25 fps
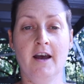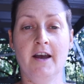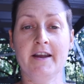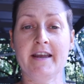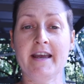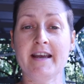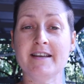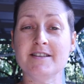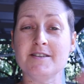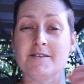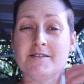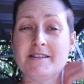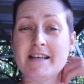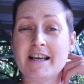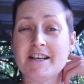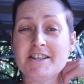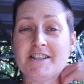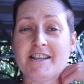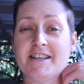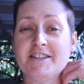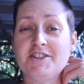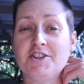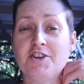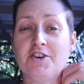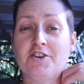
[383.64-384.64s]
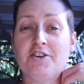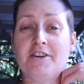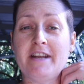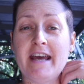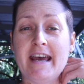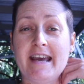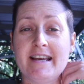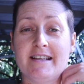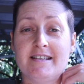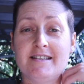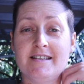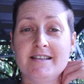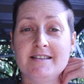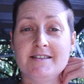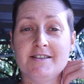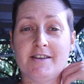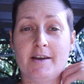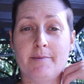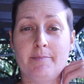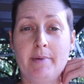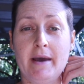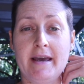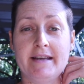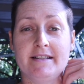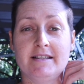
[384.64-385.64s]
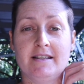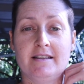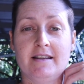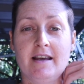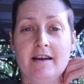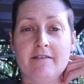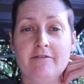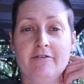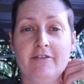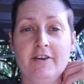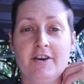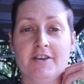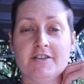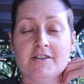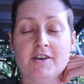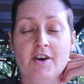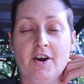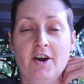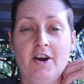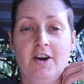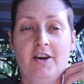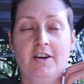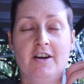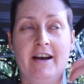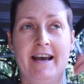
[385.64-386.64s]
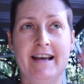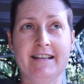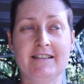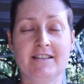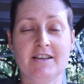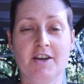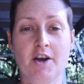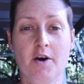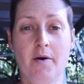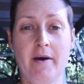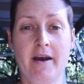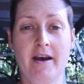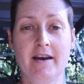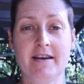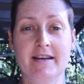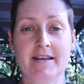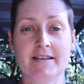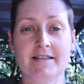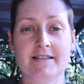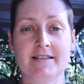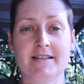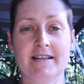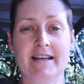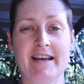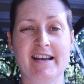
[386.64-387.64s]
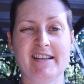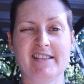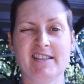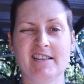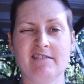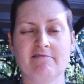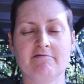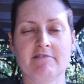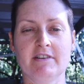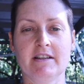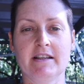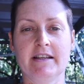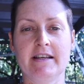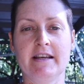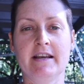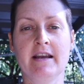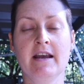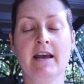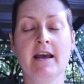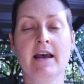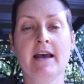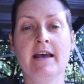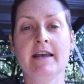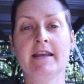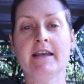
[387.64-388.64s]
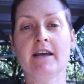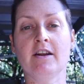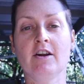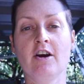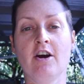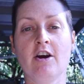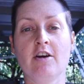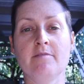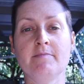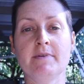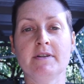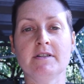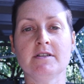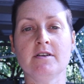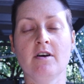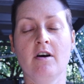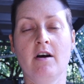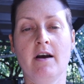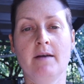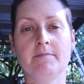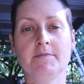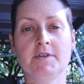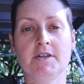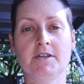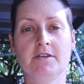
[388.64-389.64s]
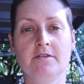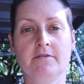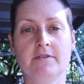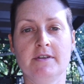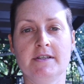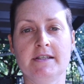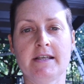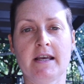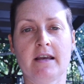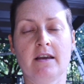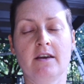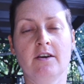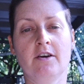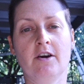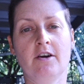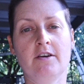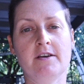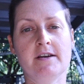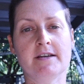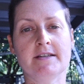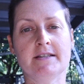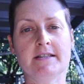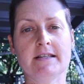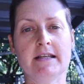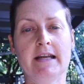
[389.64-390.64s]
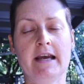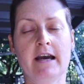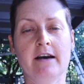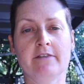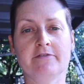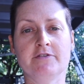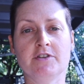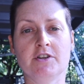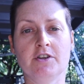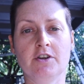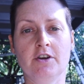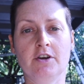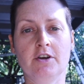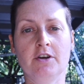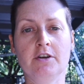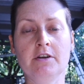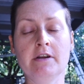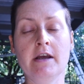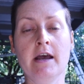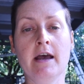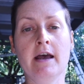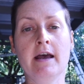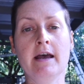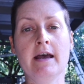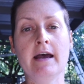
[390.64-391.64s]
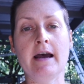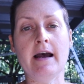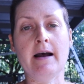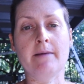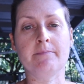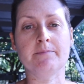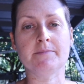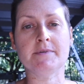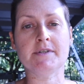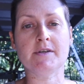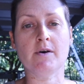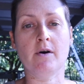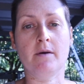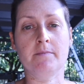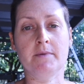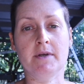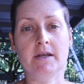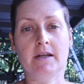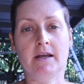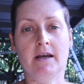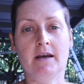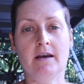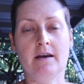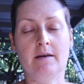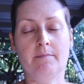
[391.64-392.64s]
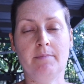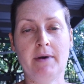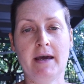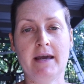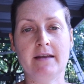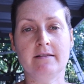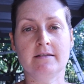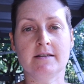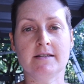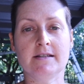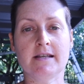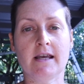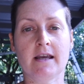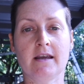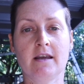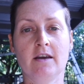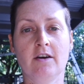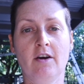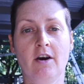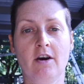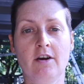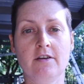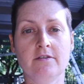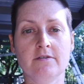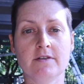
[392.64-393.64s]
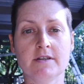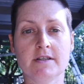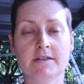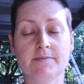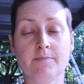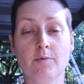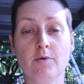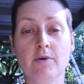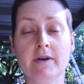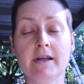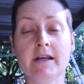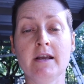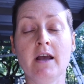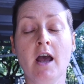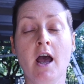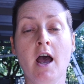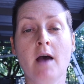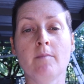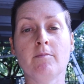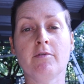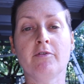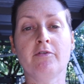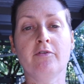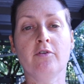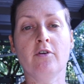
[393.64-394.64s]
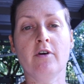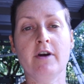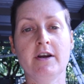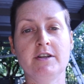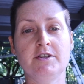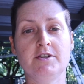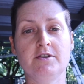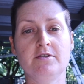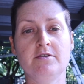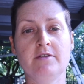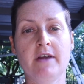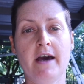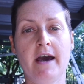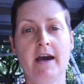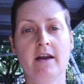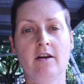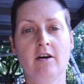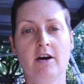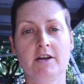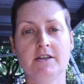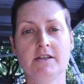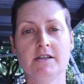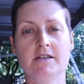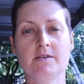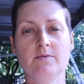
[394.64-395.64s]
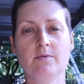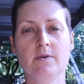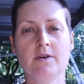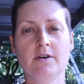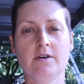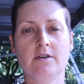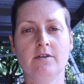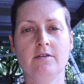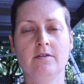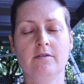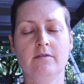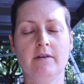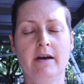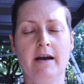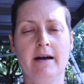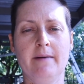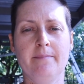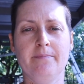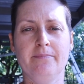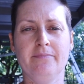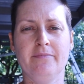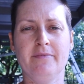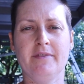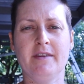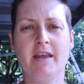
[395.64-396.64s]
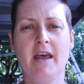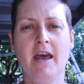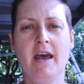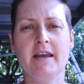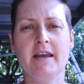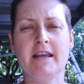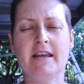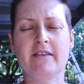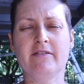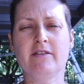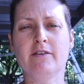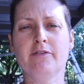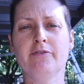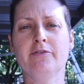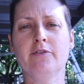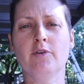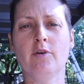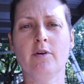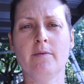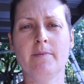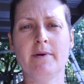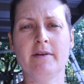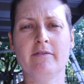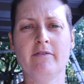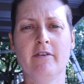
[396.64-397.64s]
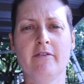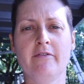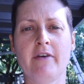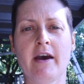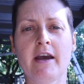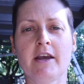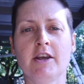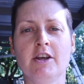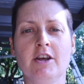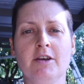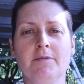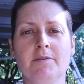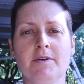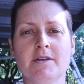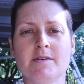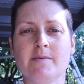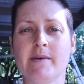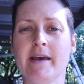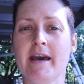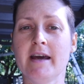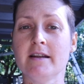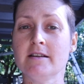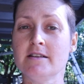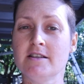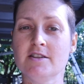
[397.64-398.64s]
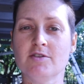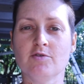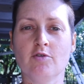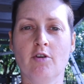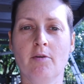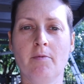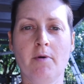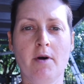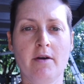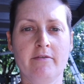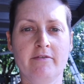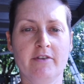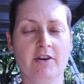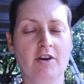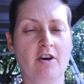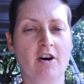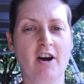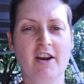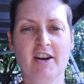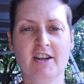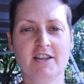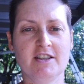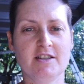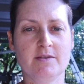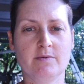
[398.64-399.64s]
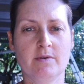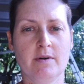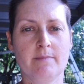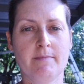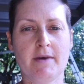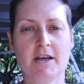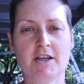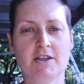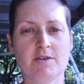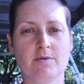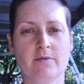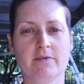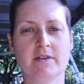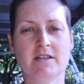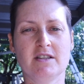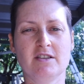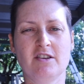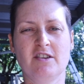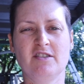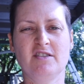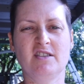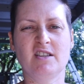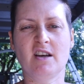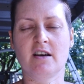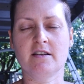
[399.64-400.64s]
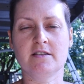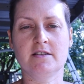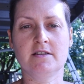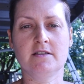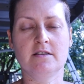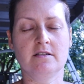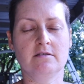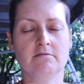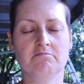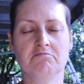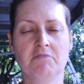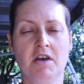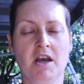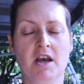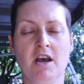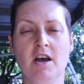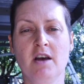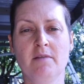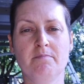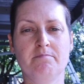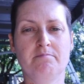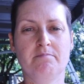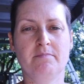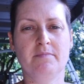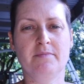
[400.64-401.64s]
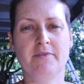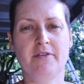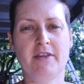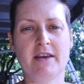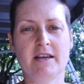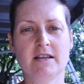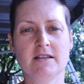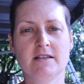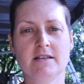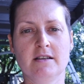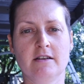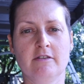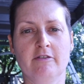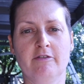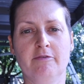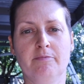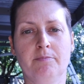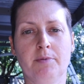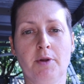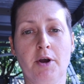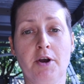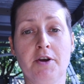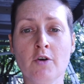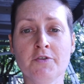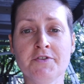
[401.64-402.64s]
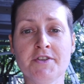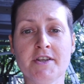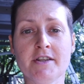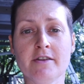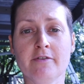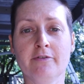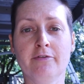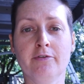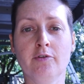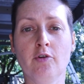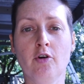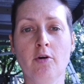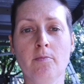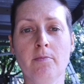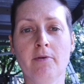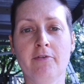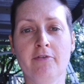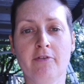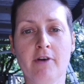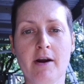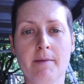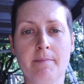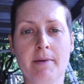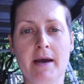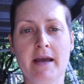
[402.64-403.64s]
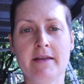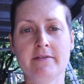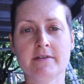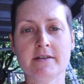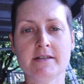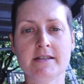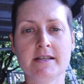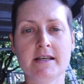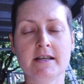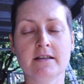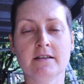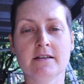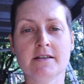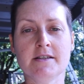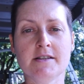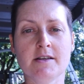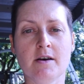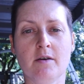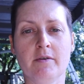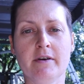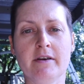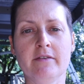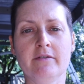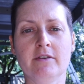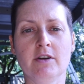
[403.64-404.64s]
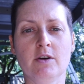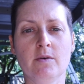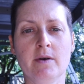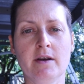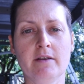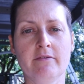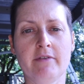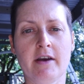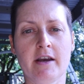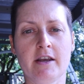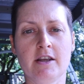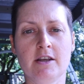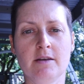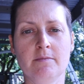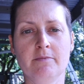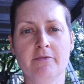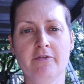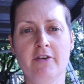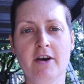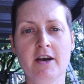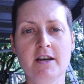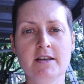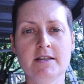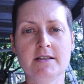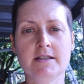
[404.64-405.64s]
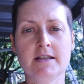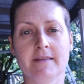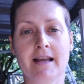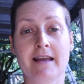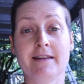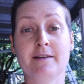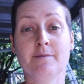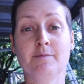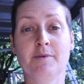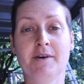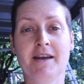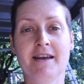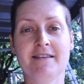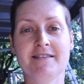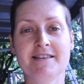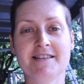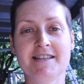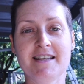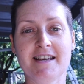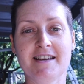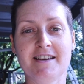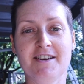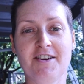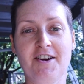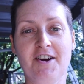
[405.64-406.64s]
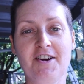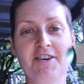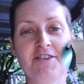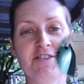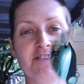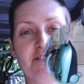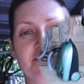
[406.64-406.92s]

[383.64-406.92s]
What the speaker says: Okay, so it's actually 2 days since I painted that first coat. I had to go out yesterday and didn't really get home in time to do the second coat yesterday afternoon. So I'm going to paint the second coat this morning. Before I do that, I just want to give the floor a bit of a vacuum because we had a storm overnight, and I just want to make sure there's no dust and things that have blown onto the floor before I paint the sealer. So I'll give it a quick vacuum first and then we'll get the second coat